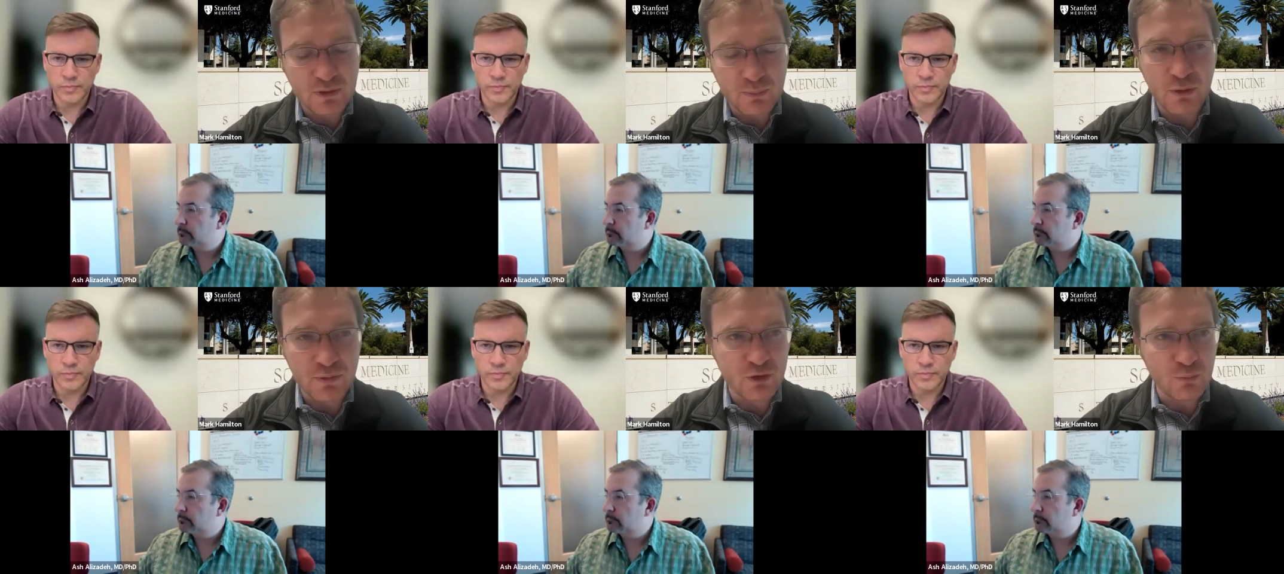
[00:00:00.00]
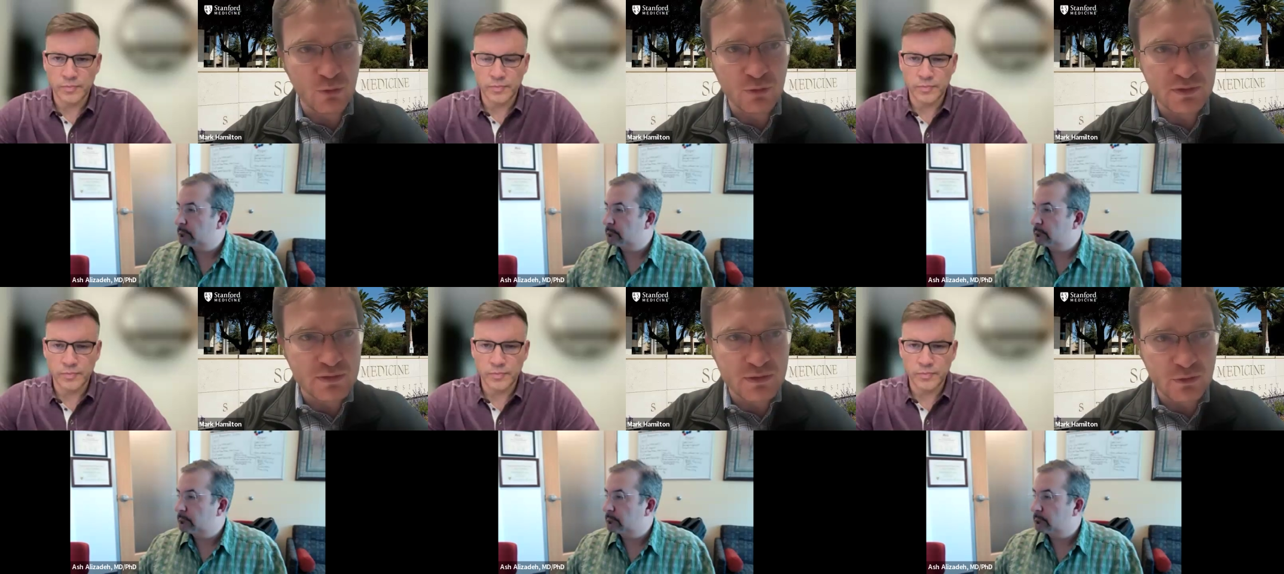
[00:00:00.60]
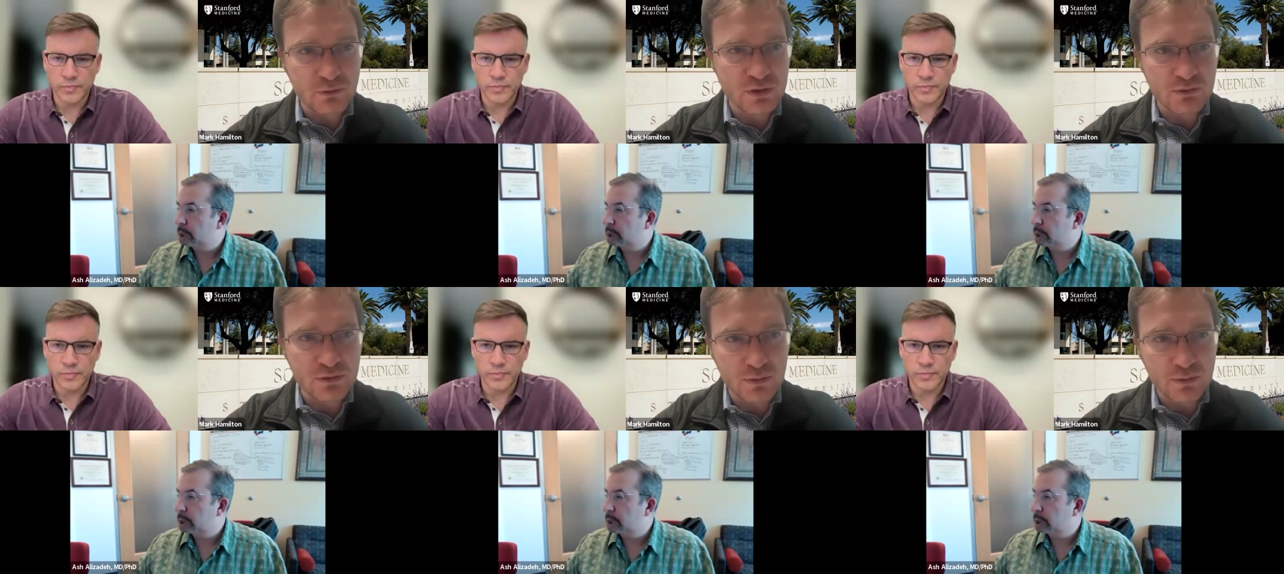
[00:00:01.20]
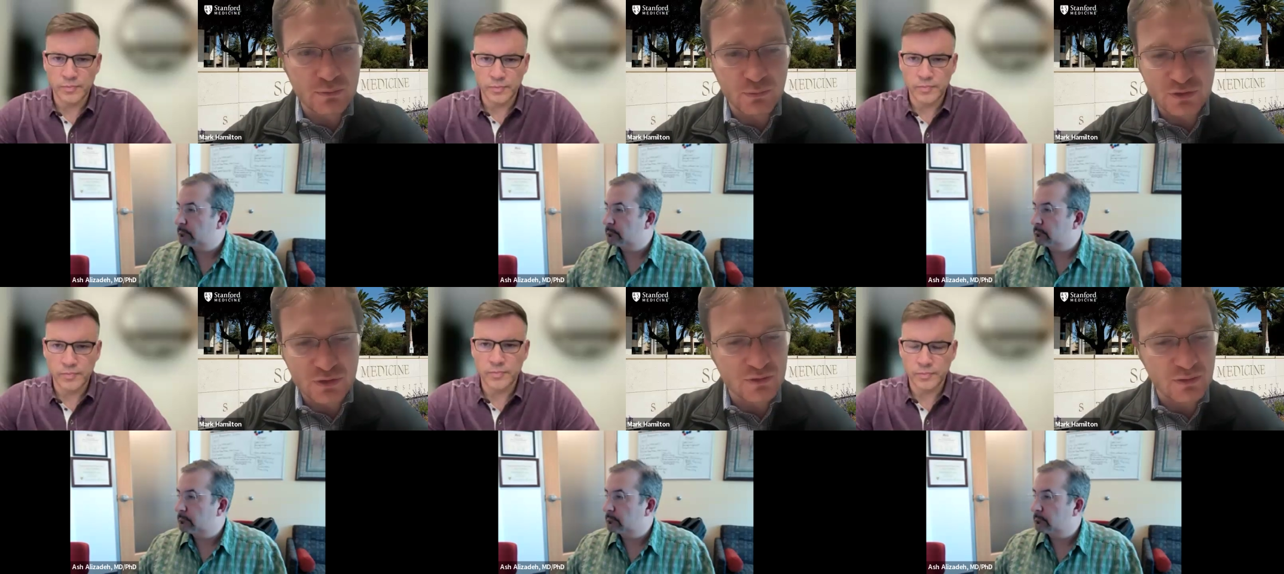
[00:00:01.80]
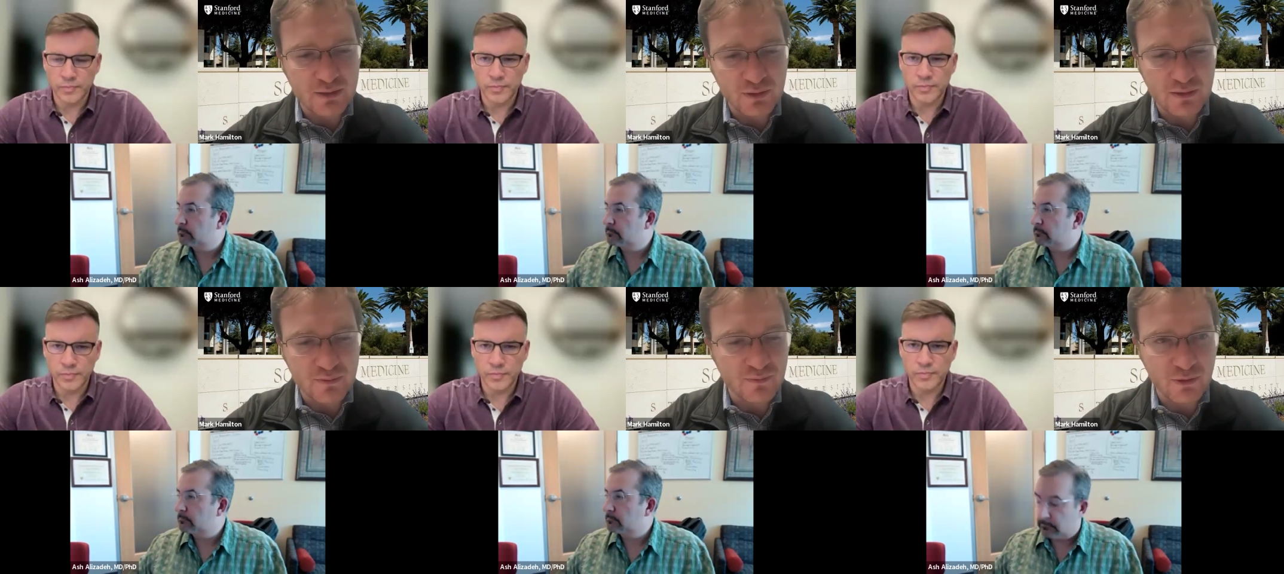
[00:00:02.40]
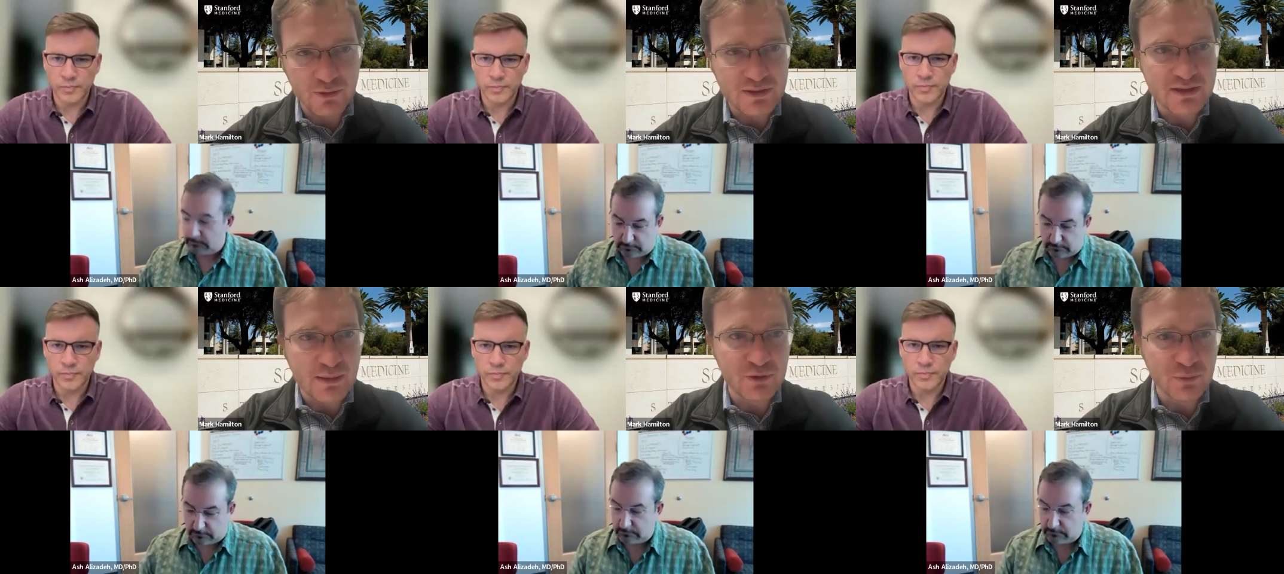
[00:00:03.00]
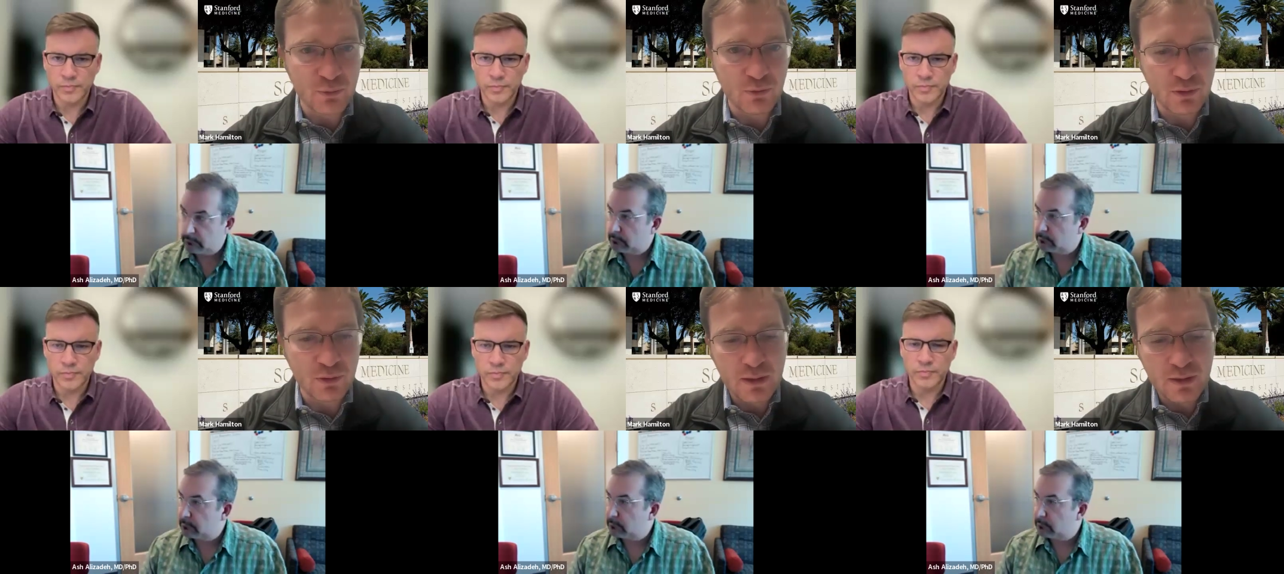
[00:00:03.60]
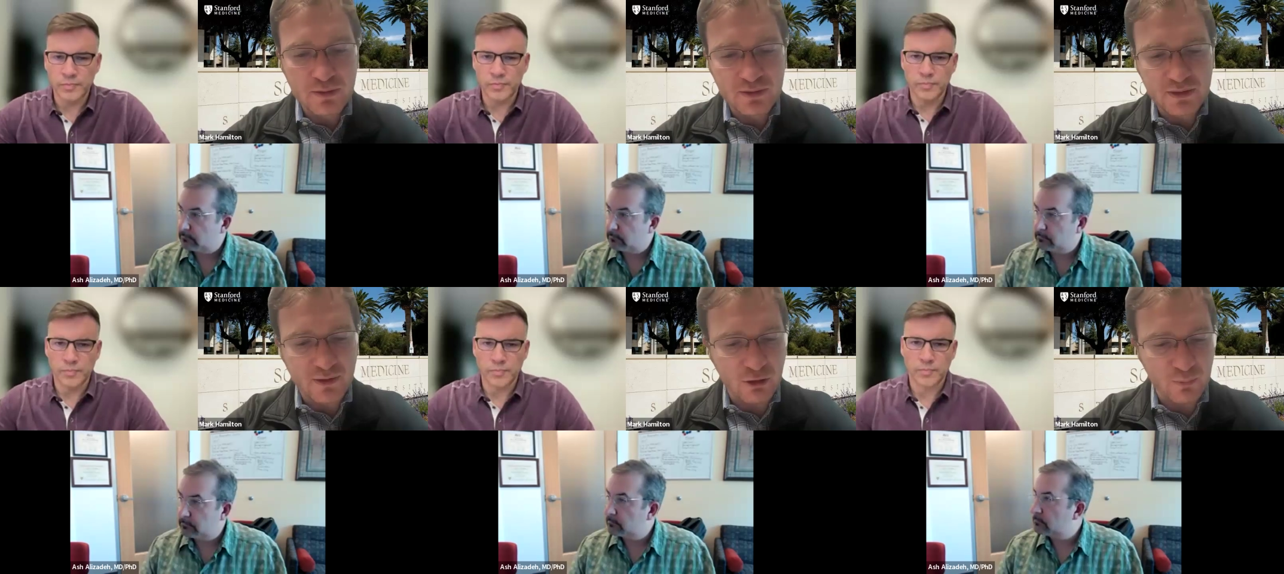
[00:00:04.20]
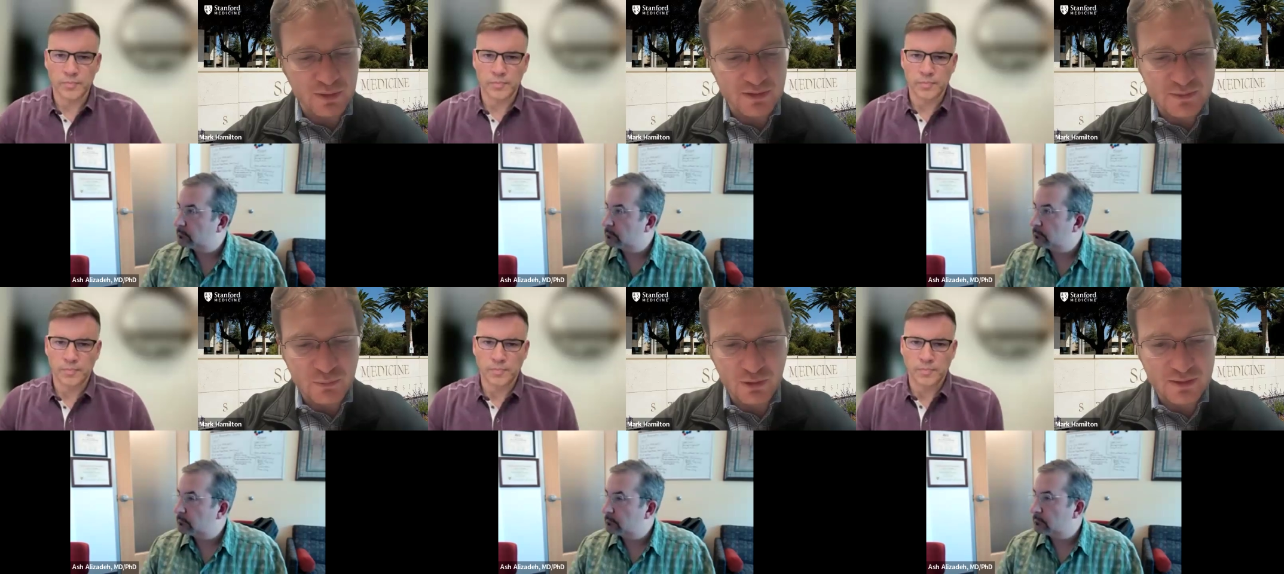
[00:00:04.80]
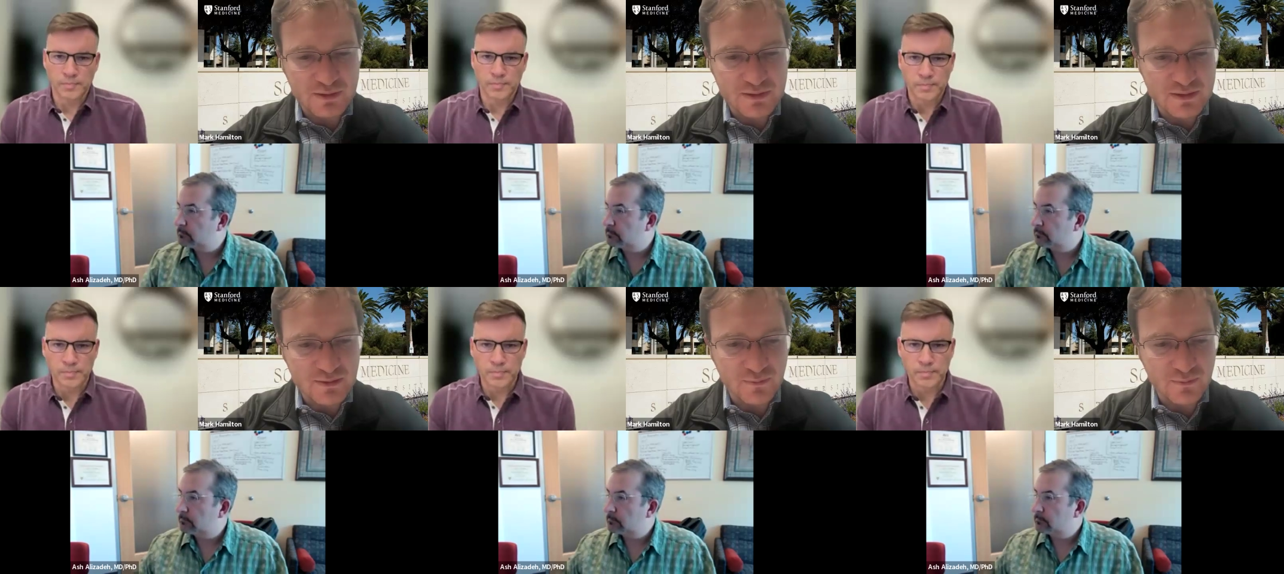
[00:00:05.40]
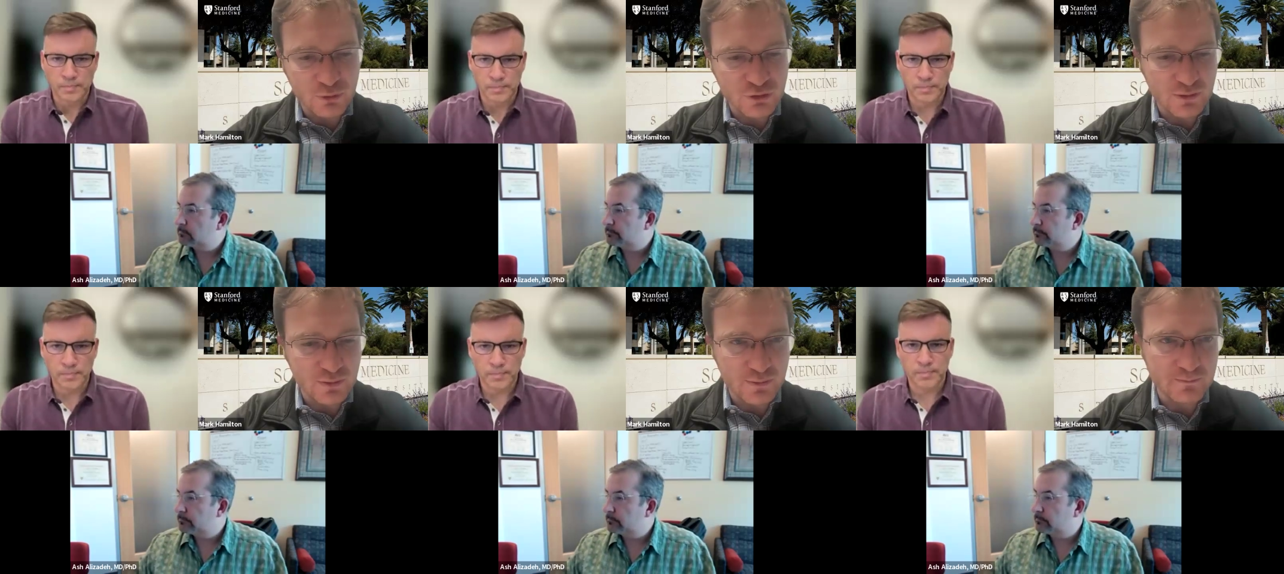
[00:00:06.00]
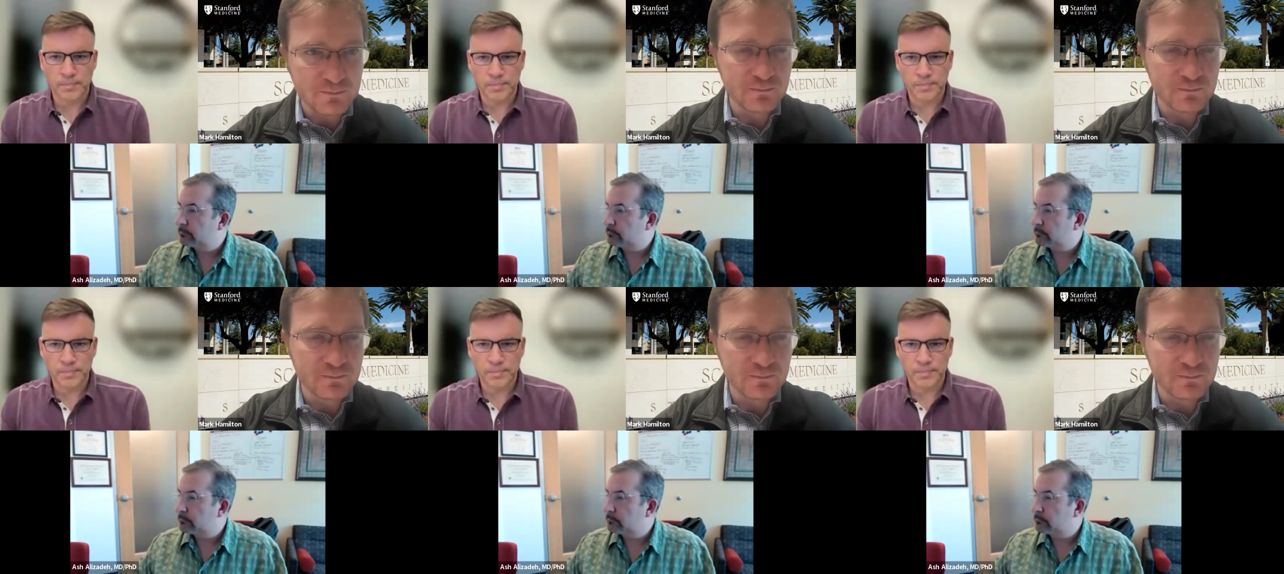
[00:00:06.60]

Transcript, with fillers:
Speaker 1: to both tumors. And so she was just likely very susceptible to developing these malignancies, unfortunately.